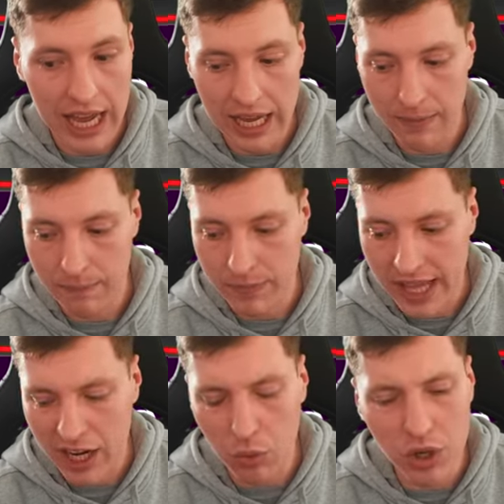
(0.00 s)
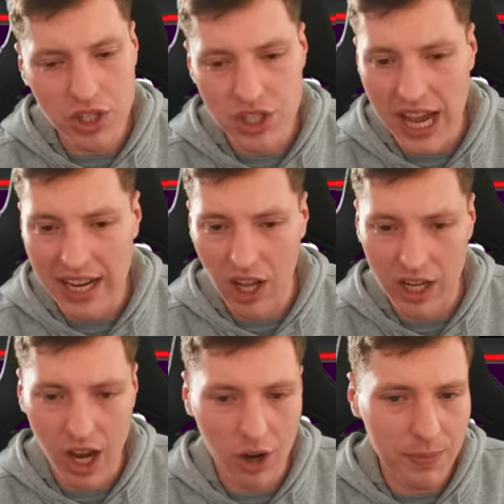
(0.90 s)
Um, and I wouldn't say,
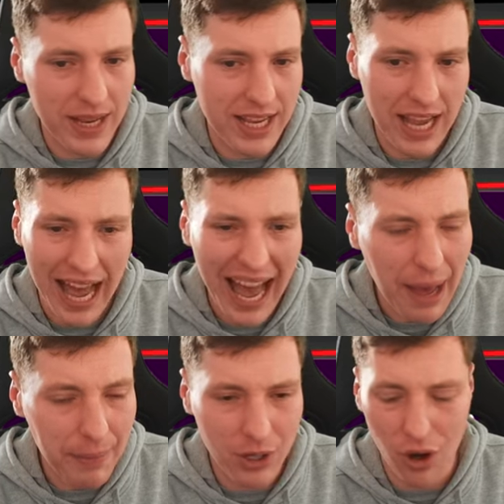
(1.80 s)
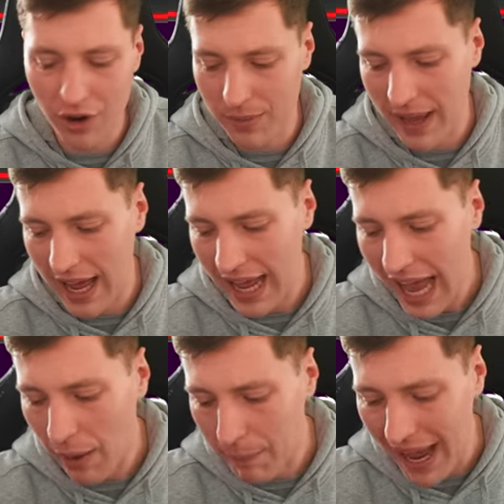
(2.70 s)
like, I'd be harping on about
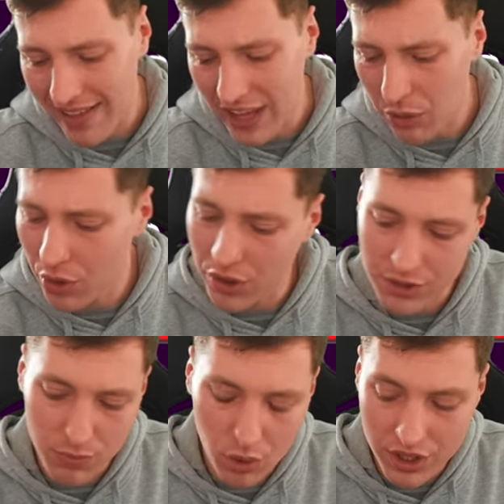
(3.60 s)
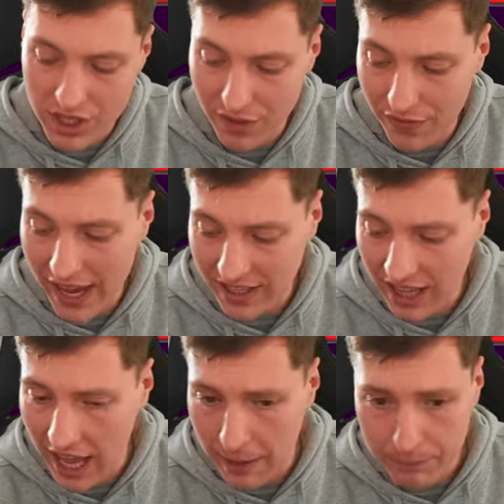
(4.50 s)
how bad they were. It's more just the fact
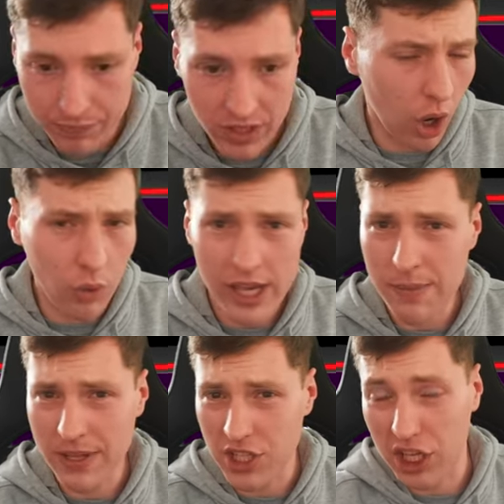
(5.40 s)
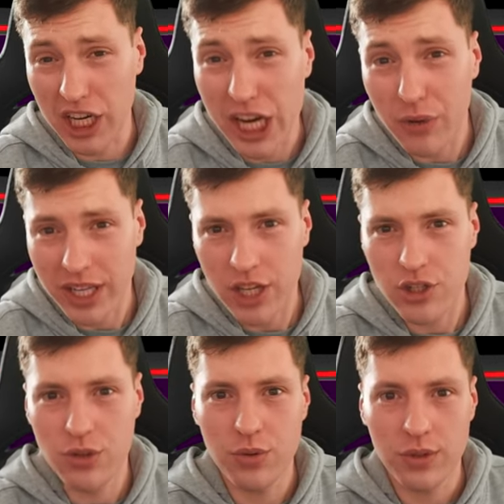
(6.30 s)
that goalkeeper is a glaring
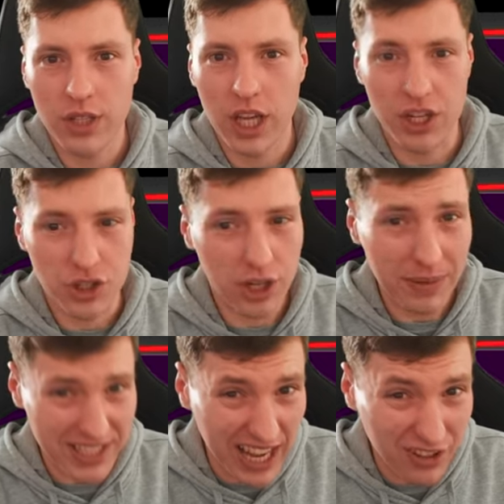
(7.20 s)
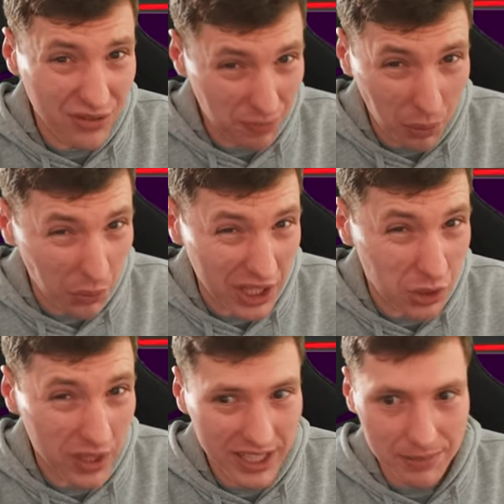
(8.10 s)
issue. It should have been done pretty
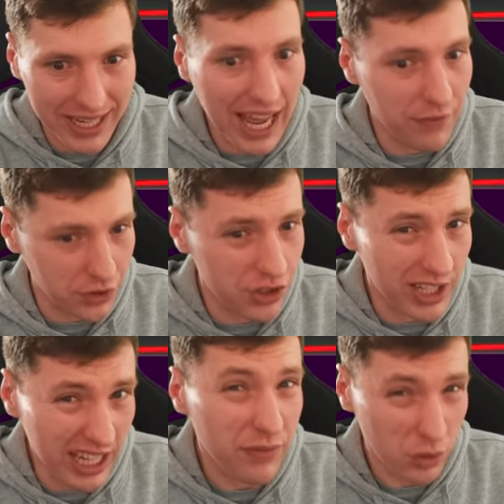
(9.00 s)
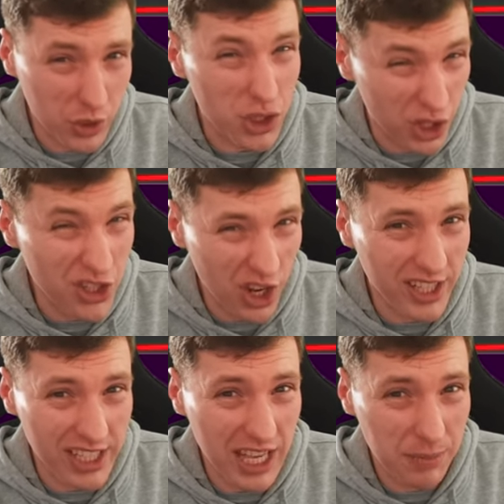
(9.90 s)
quickly. McCarthy should have left and we should have
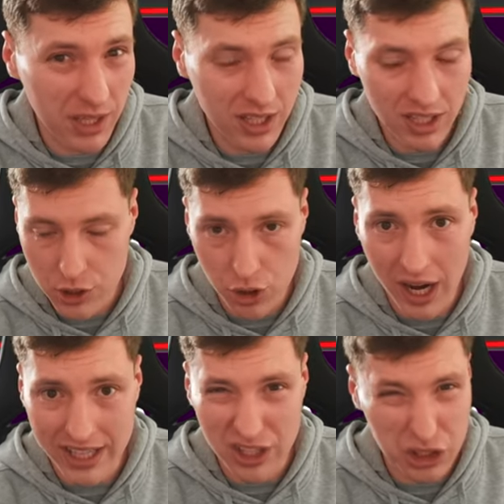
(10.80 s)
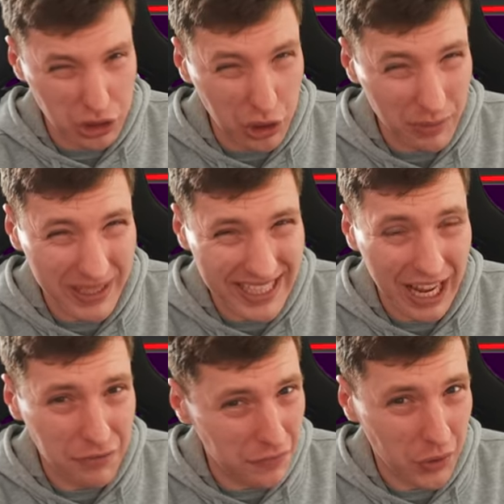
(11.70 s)
signed a keeper. Striker should have been
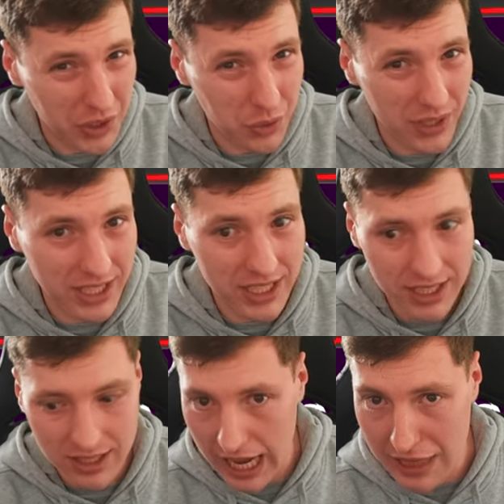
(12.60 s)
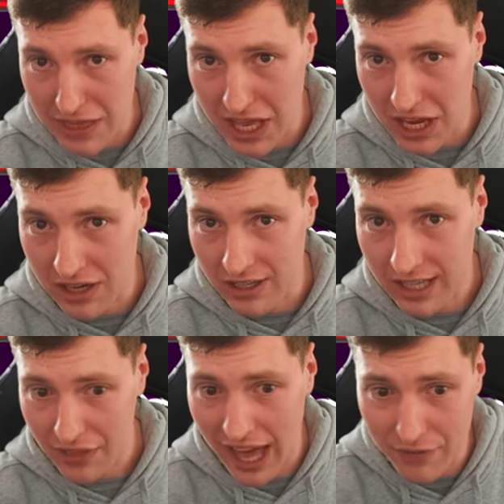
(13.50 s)
done very quickly. And then
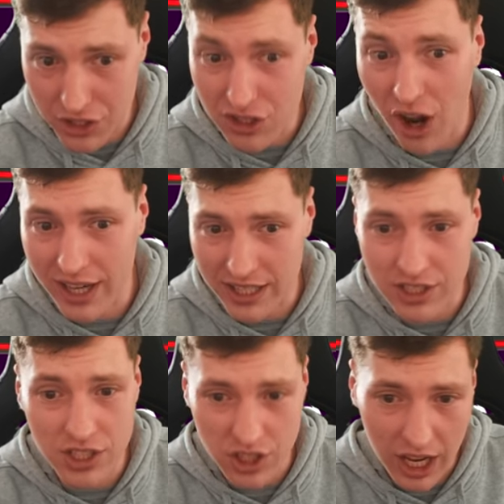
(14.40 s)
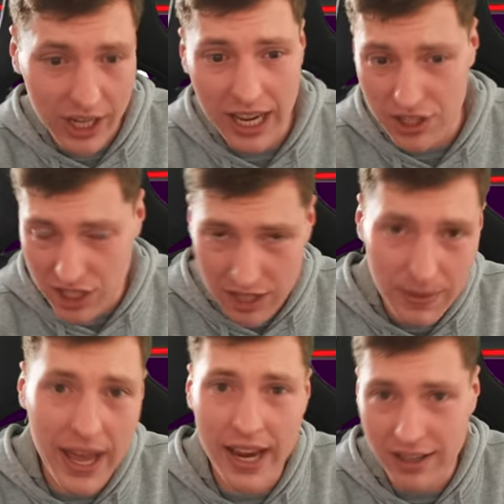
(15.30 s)
the other signings, it's like, okay,
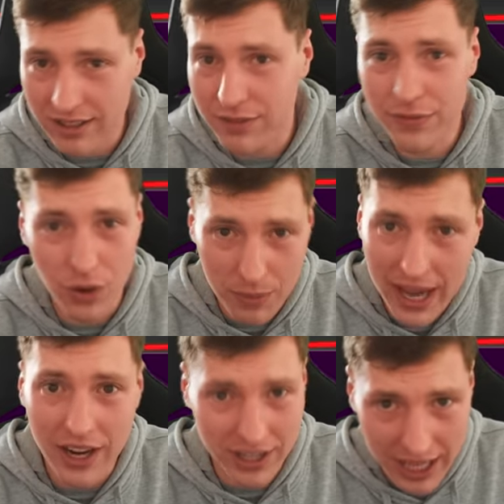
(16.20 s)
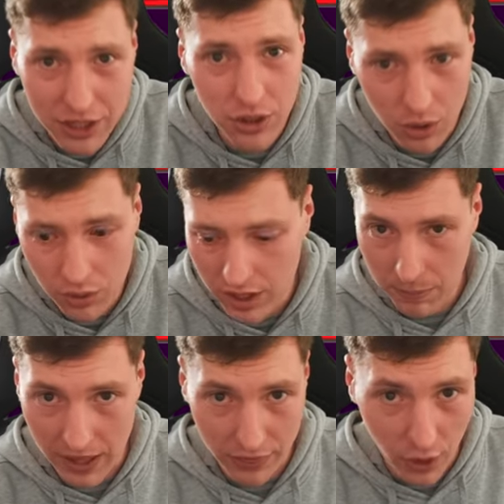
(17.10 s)
centre-back, full-back, okay, cool.
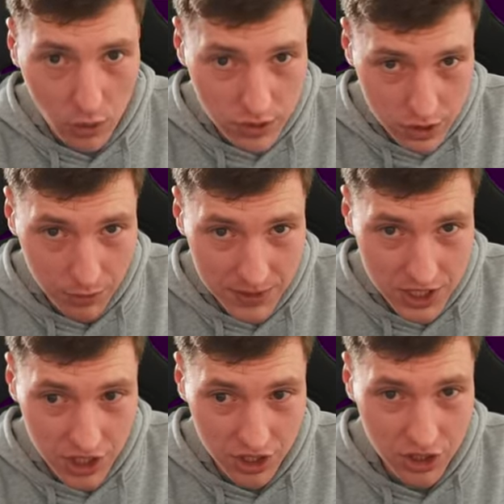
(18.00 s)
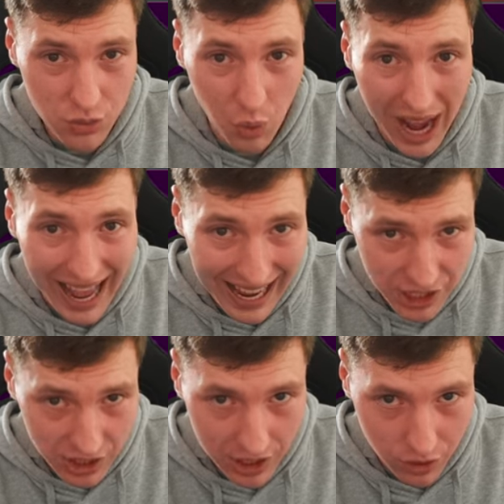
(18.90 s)
But those two positions were
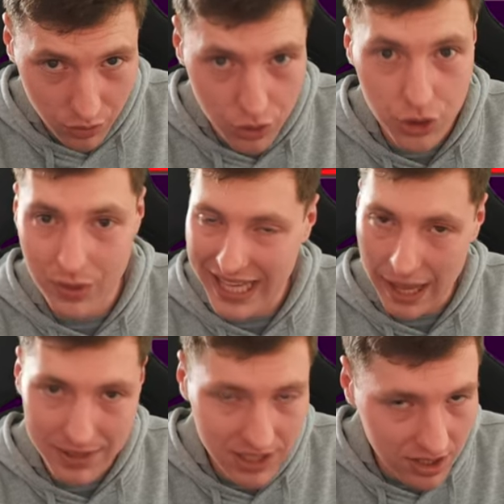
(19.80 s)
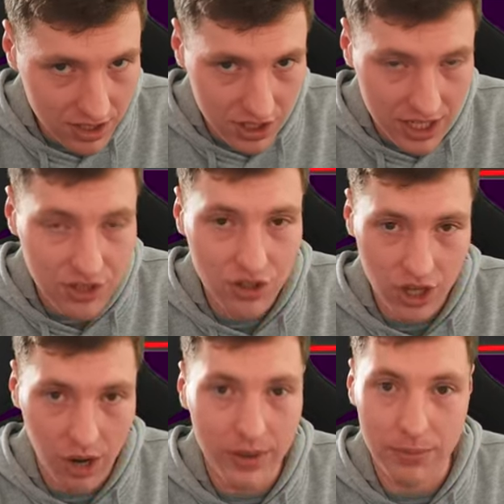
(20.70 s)
utterly crucial. We came into the season
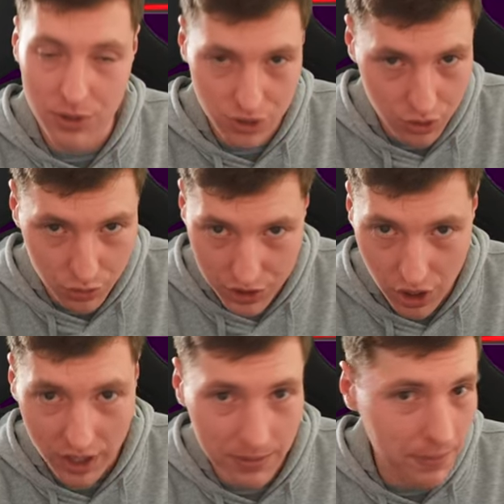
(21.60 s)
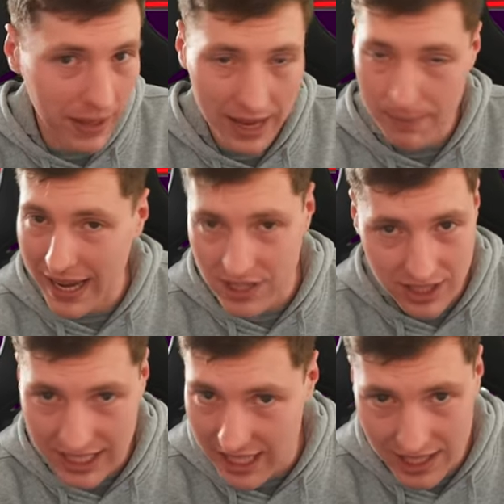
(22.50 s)
knowing Bazuna was not going to be playing
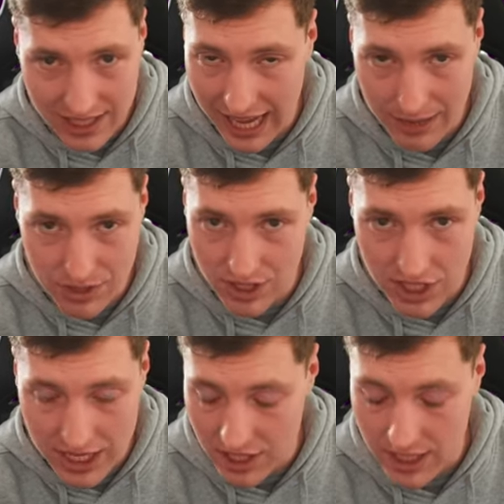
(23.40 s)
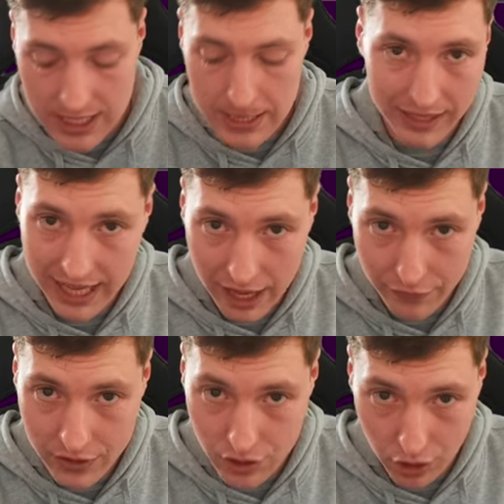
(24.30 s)
basically any of the games this season.
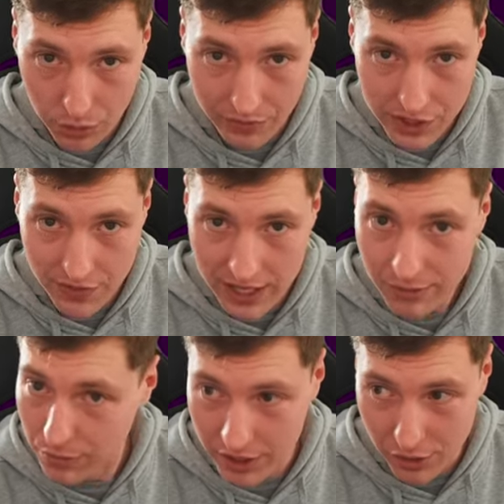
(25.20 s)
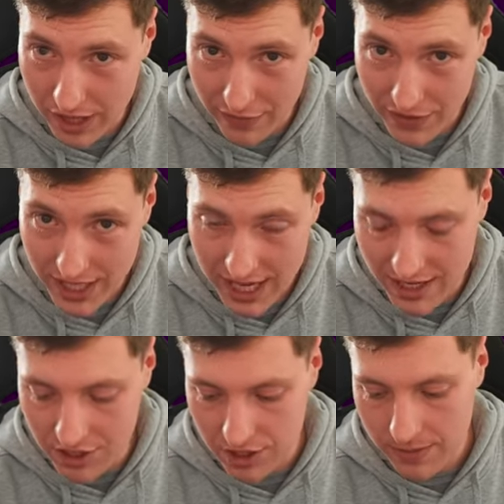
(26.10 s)
McCarthy's not good with his feet. We knew that for
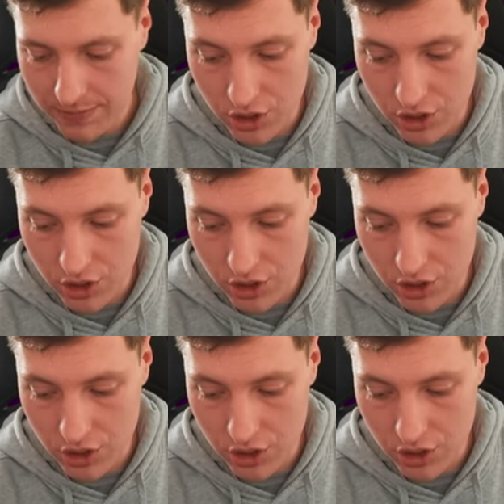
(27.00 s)
years.